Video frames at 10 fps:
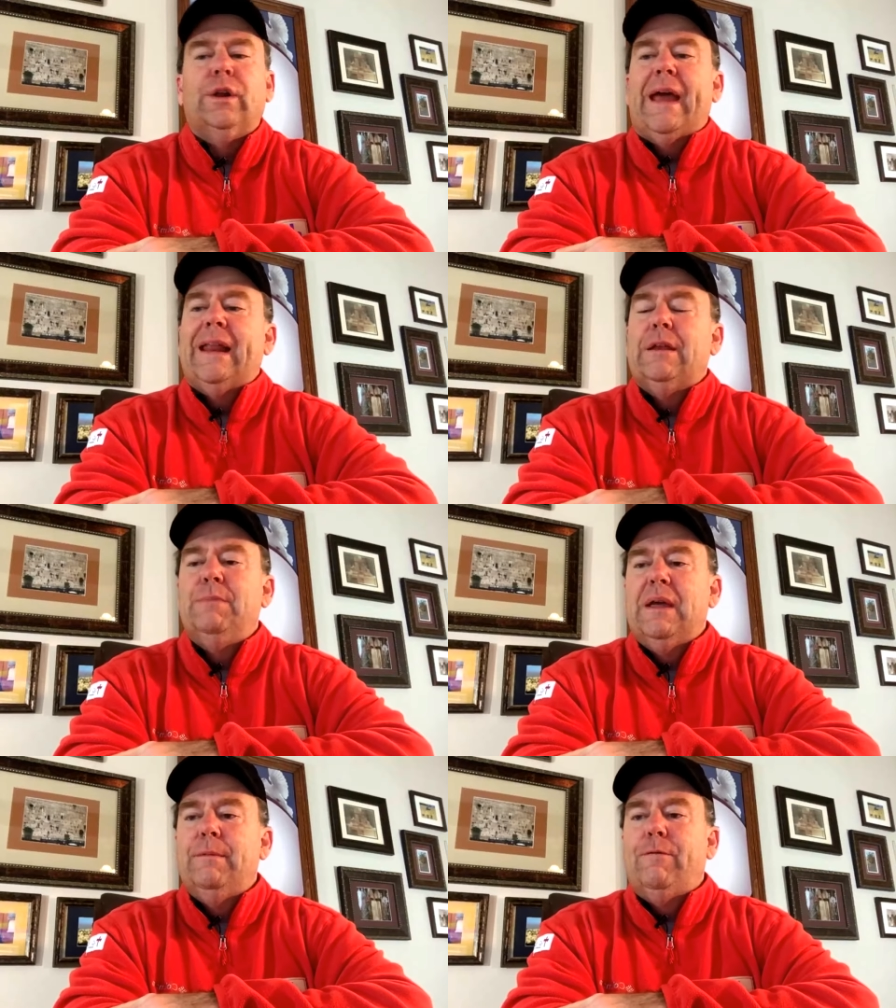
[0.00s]
hated
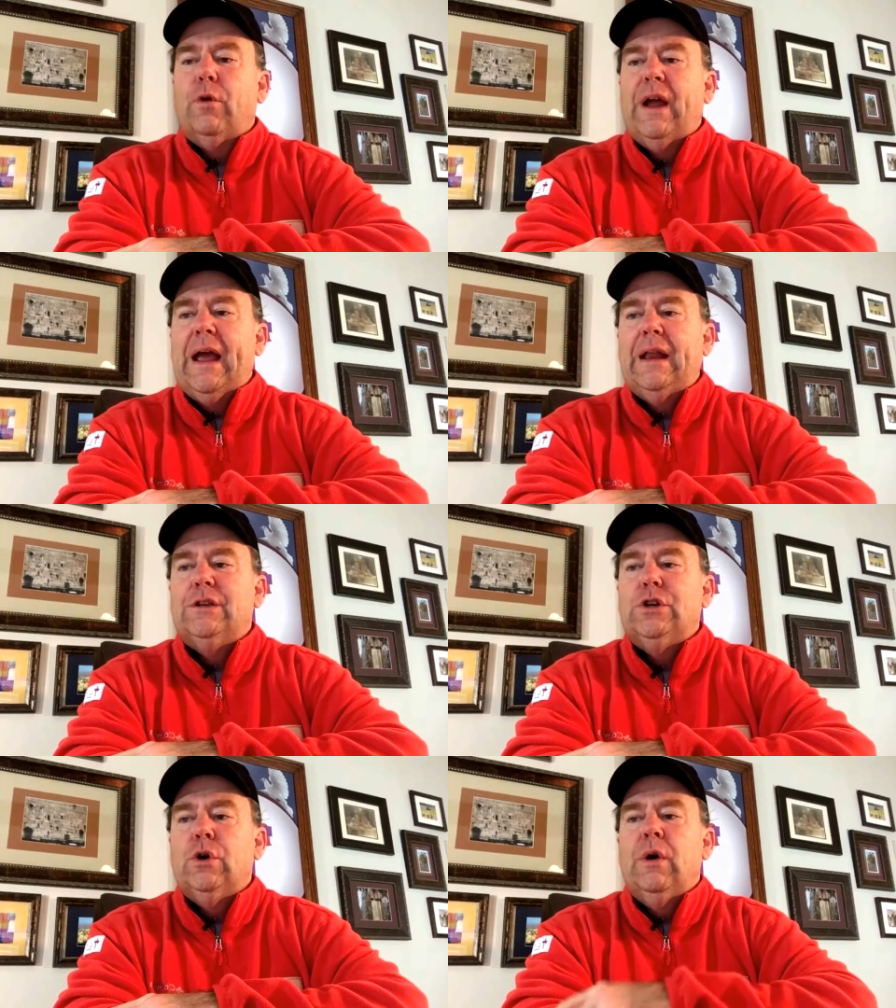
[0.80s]
me before it hated
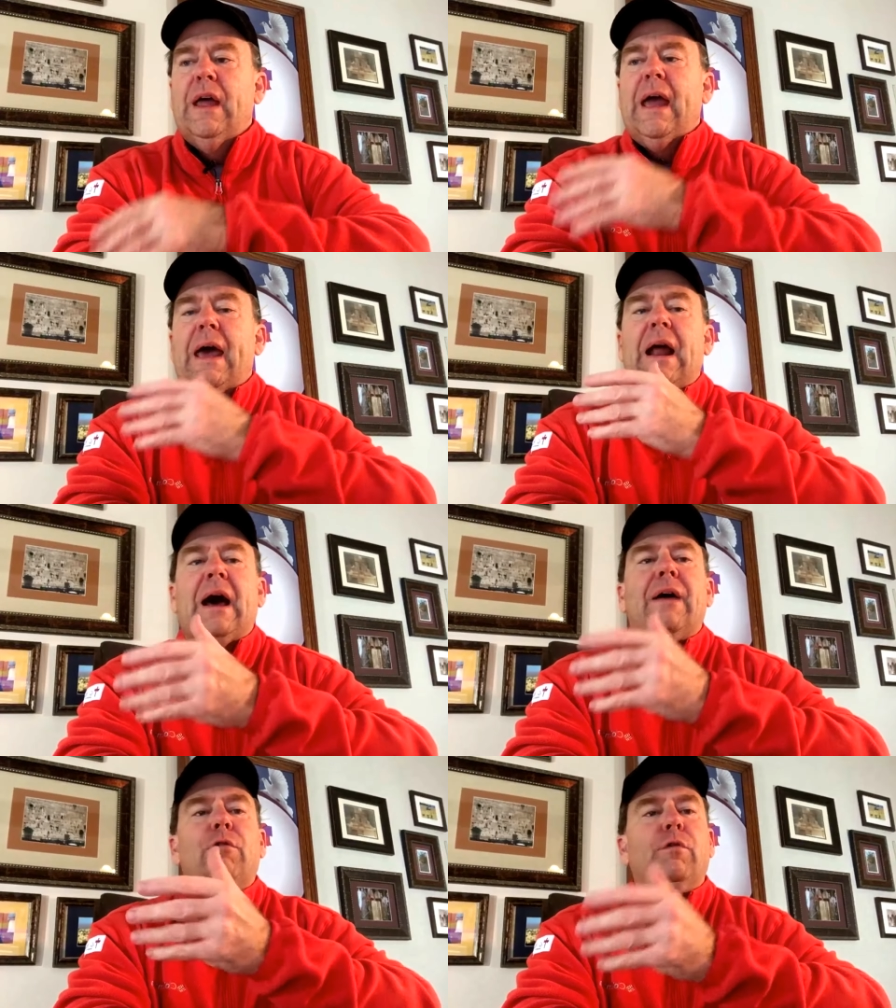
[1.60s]
you, and
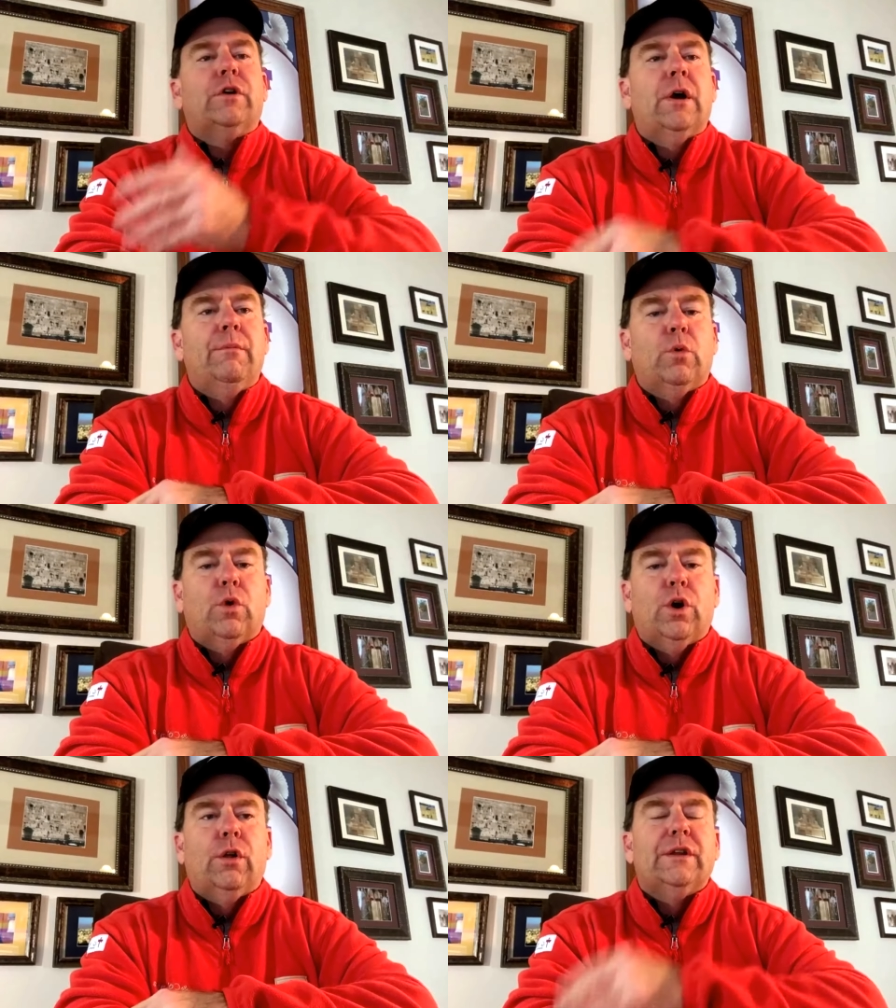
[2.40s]
I have overcome the
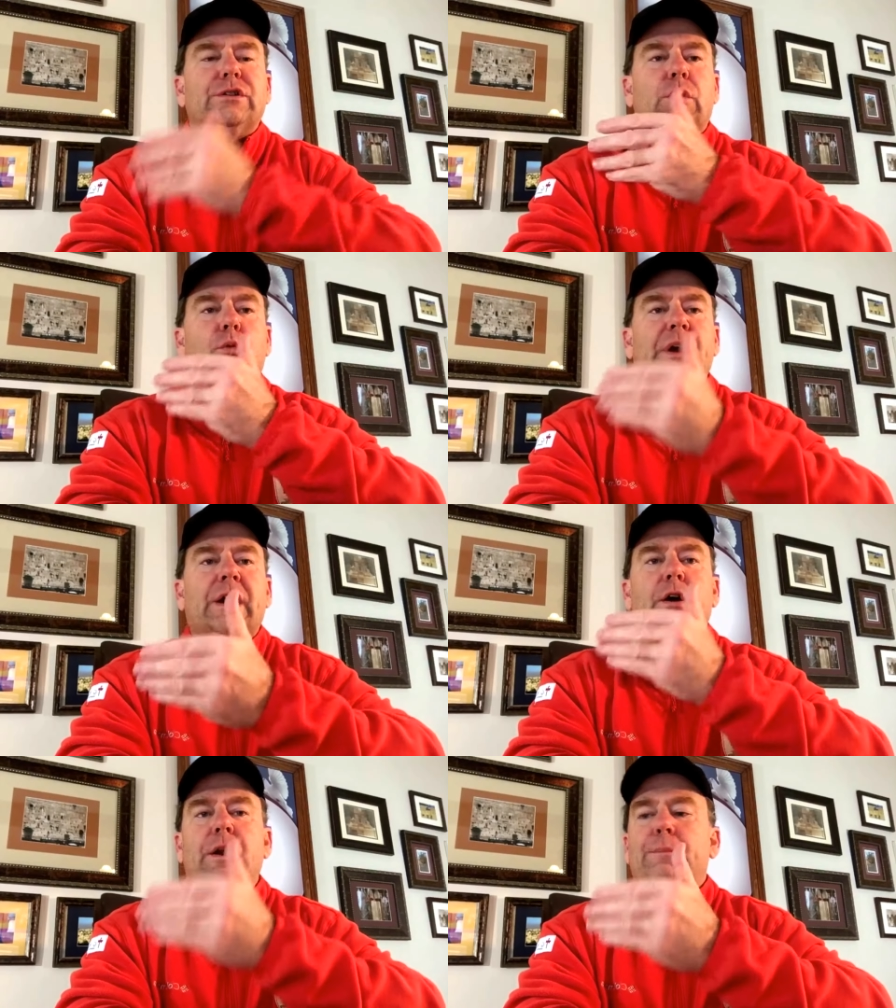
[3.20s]
world. So we are
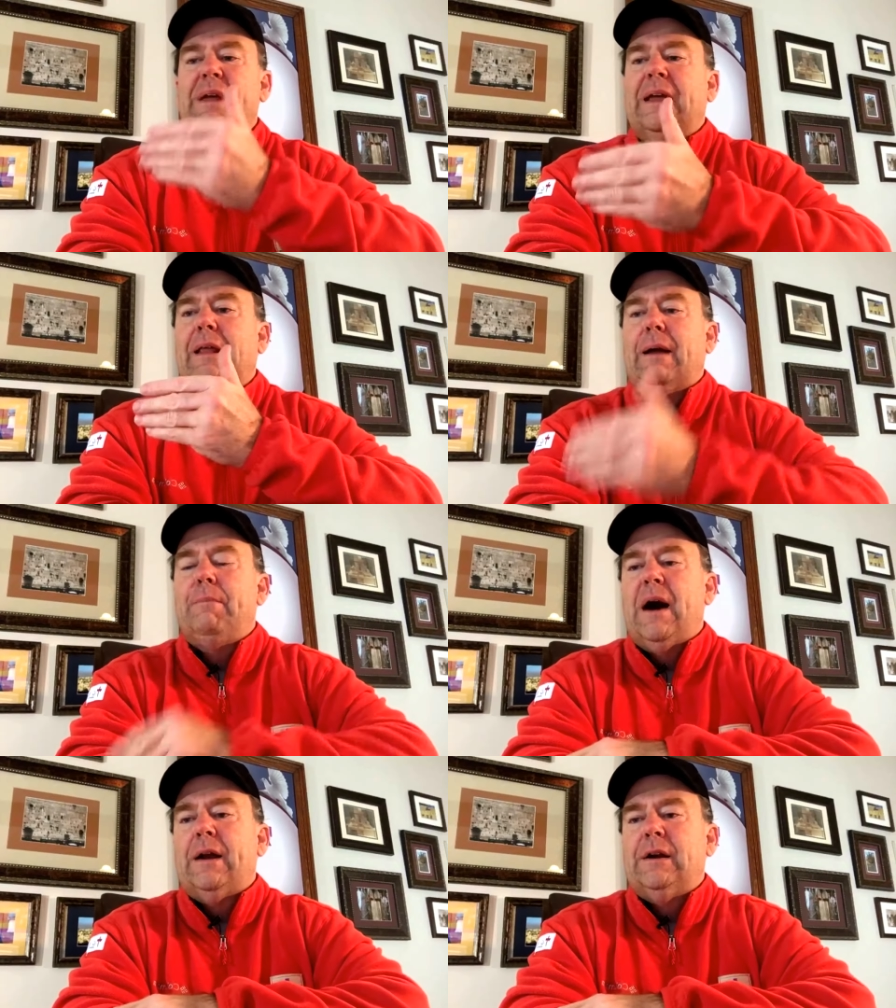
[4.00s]
going to be like
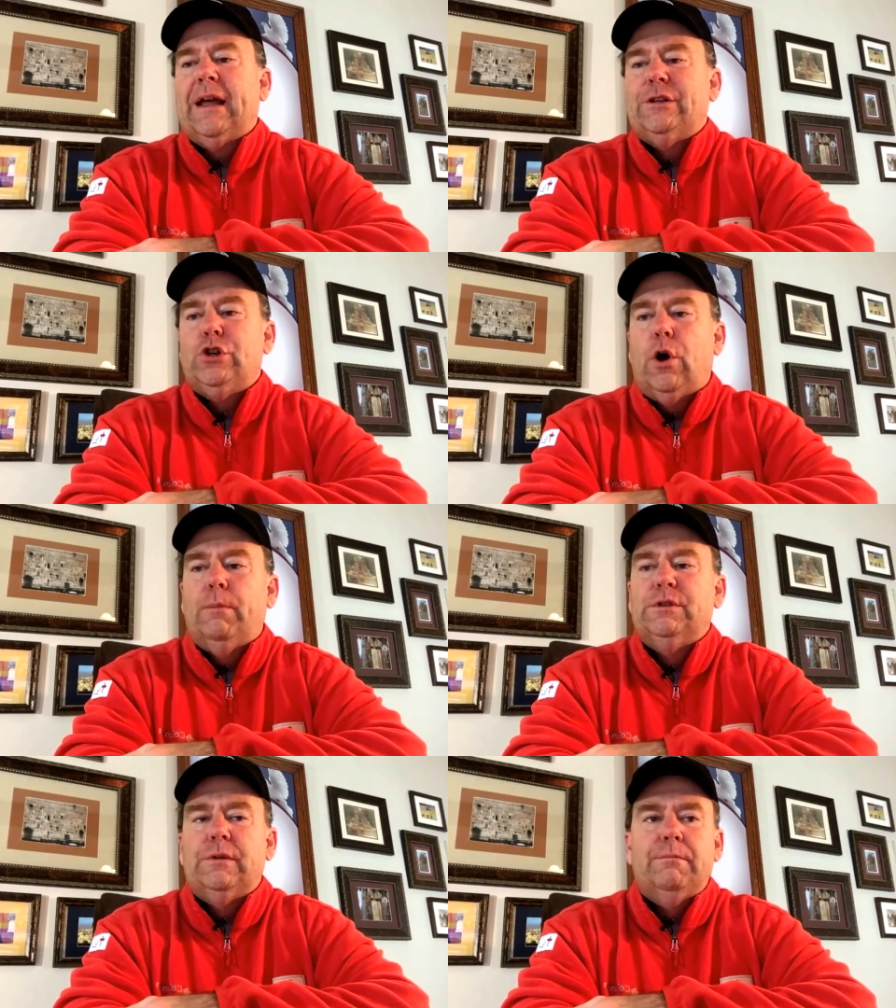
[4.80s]
modern day
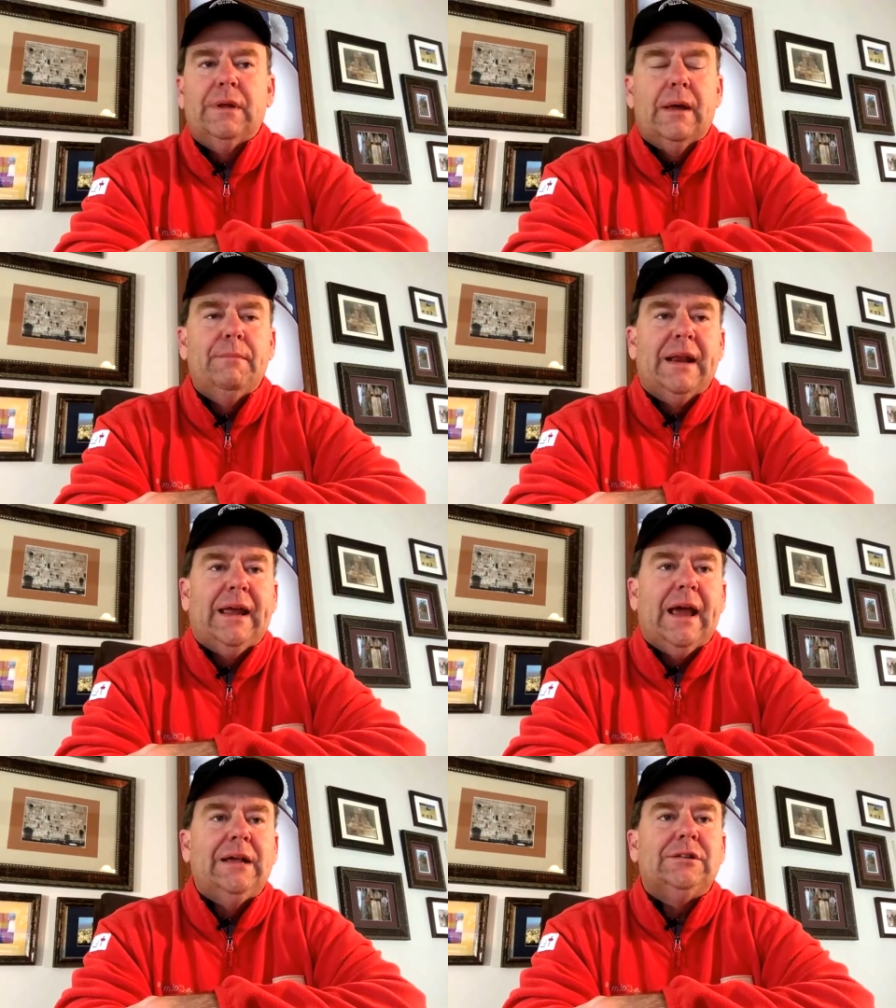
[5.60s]
Jobs in, in many
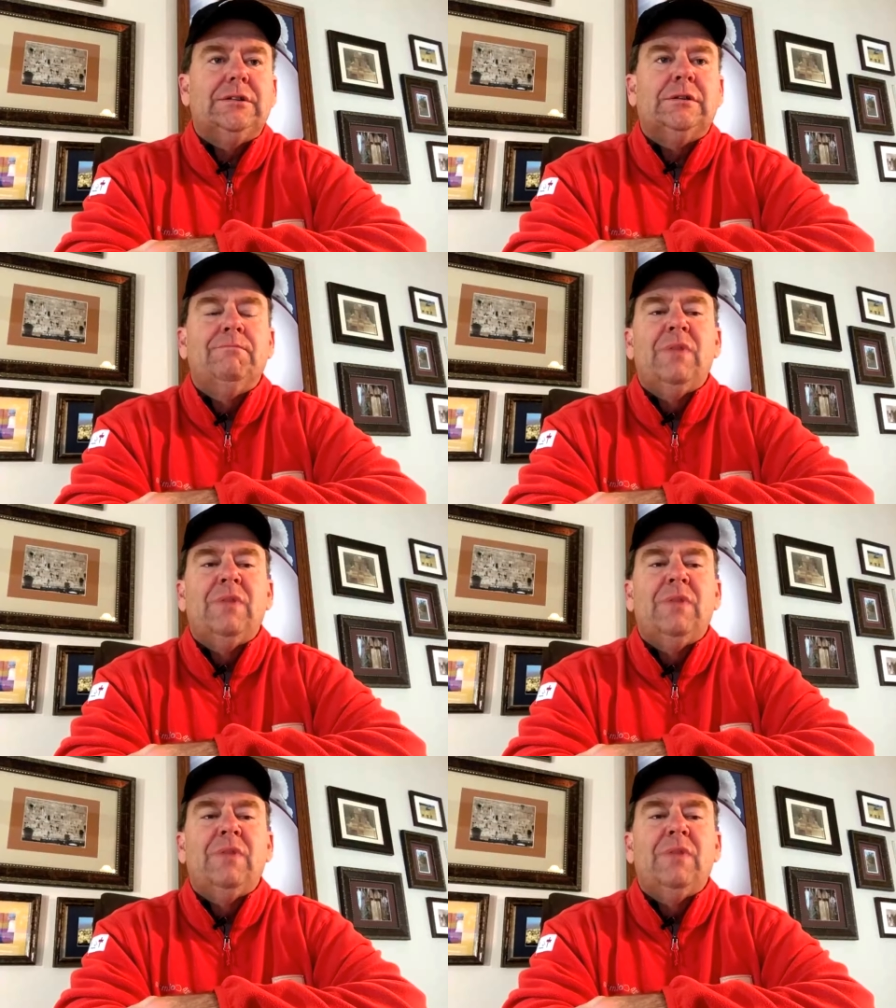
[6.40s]
cases.